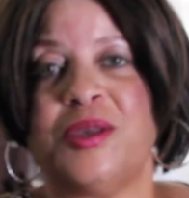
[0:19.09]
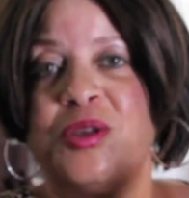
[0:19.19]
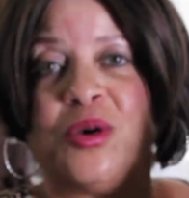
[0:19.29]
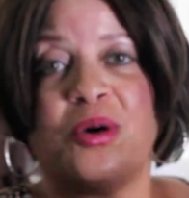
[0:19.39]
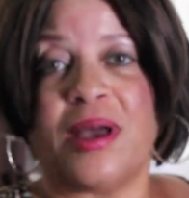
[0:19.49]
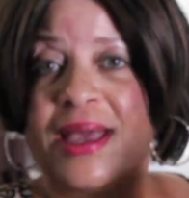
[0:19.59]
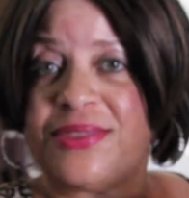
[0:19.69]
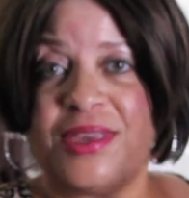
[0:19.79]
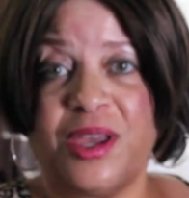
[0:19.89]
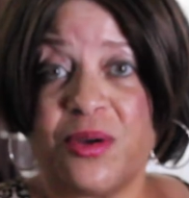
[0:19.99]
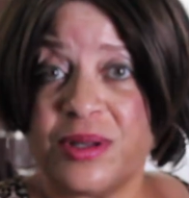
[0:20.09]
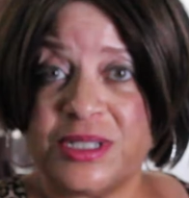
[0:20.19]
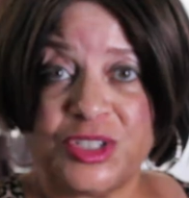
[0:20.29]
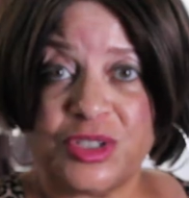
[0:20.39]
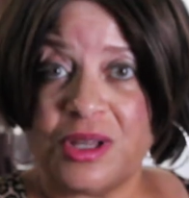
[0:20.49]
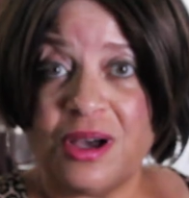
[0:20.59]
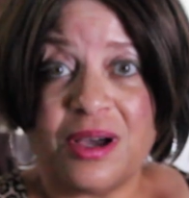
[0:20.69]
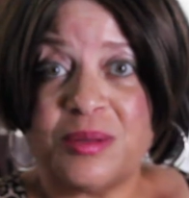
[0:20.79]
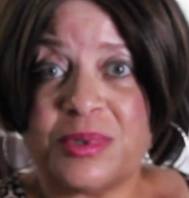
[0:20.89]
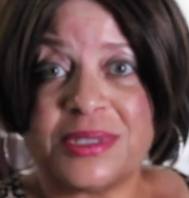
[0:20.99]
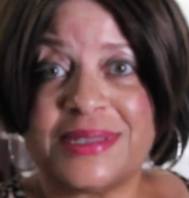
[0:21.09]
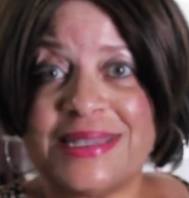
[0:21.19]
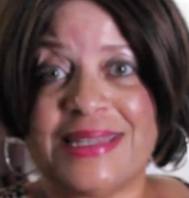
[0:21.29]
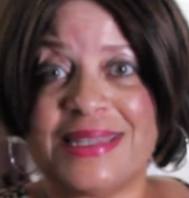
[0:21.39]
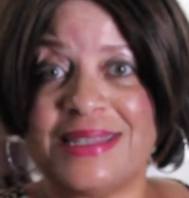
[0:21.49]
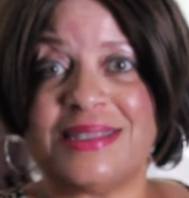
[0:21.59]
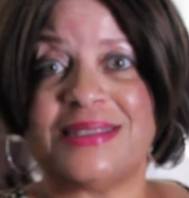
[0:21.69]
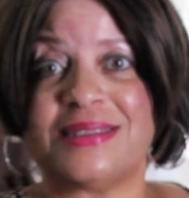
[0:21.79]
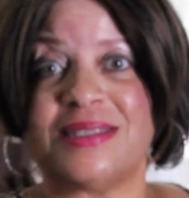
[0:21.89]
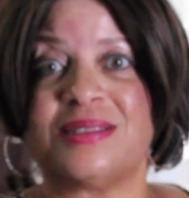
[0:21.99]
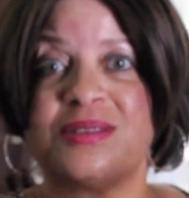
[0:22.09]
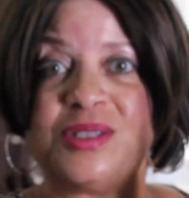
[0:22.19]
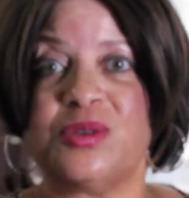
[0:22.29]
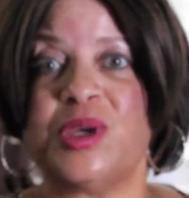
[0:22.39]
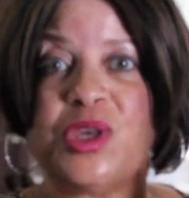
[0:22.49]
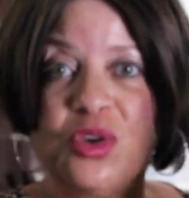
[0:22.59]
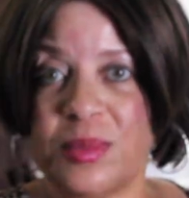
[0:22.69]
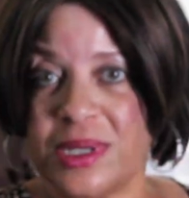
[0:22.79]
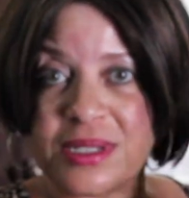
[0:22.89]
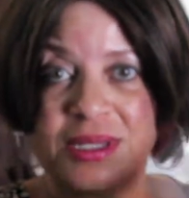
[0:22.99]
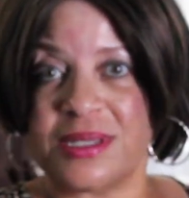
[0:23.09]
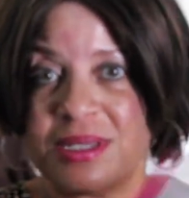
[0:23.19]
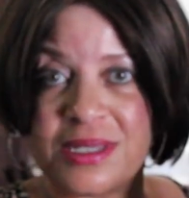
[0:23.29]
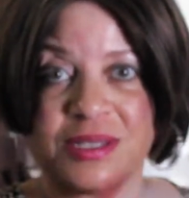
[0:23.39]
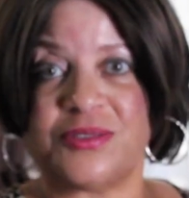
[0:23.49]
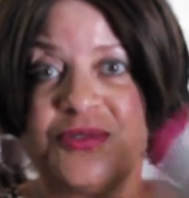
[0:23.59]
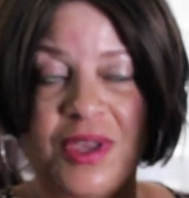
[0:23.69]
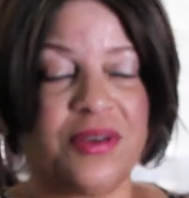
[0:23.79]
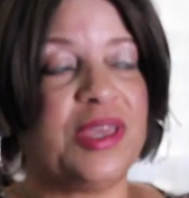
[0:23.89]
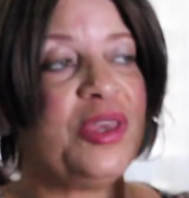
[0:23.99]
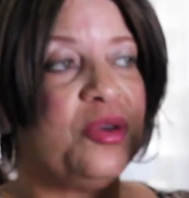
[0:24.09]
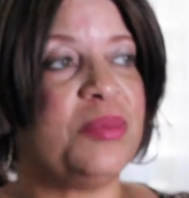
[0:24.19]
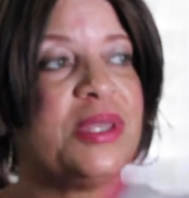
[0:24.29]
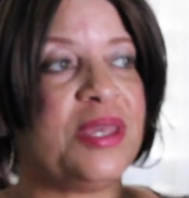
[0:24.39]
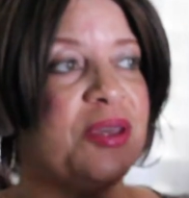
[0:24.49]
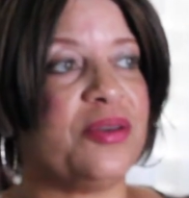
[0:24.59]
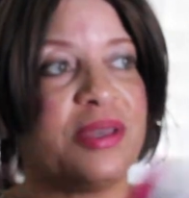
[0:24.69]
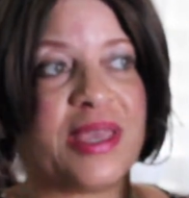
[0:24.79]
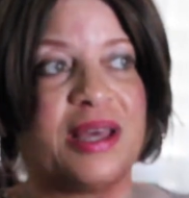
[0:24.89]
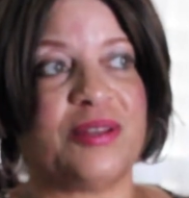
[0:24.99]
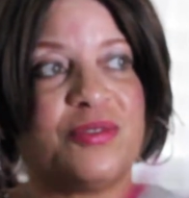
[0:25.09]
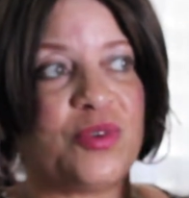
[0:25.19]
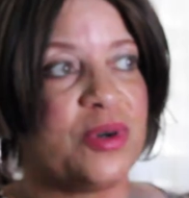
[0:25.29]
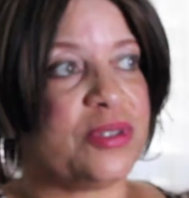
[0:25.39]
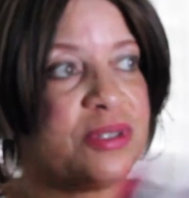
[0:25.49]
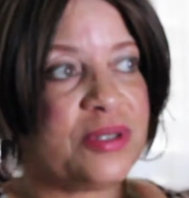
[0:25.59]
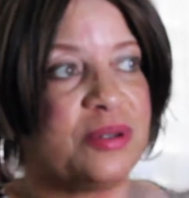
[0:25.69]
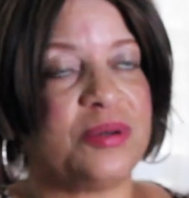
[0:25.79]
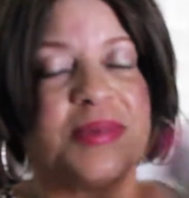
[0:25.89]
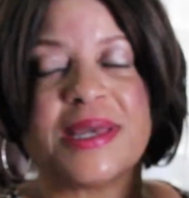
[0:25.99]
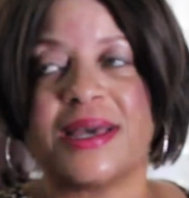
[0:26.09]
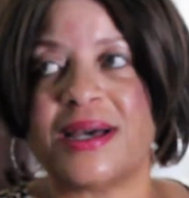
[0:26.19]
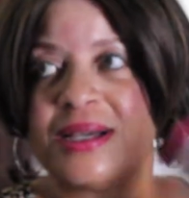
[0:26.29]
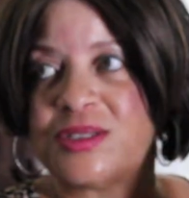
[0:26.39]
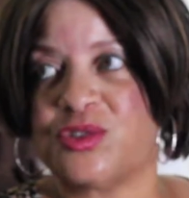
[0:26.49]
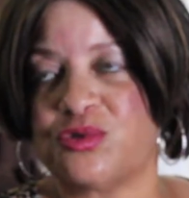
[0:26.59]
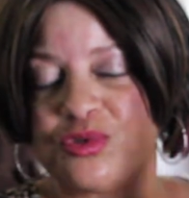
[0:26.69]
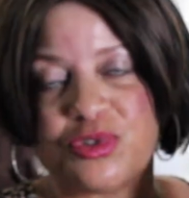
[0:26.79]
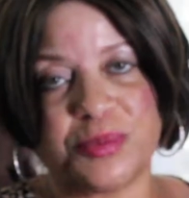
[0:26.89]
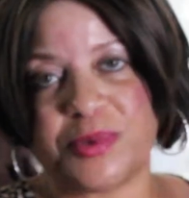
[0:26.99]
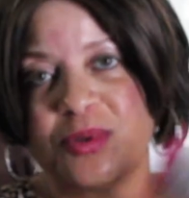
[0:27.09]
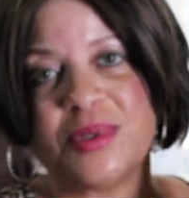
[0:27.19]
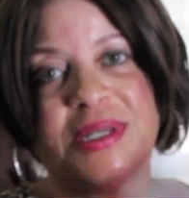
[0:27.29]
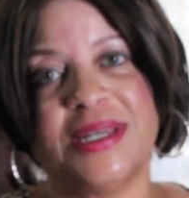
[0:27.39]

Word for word: You know, I got the air conditioner on, but the thing is, it's still humid. It's very humid here in California. Oh my gosh, trickle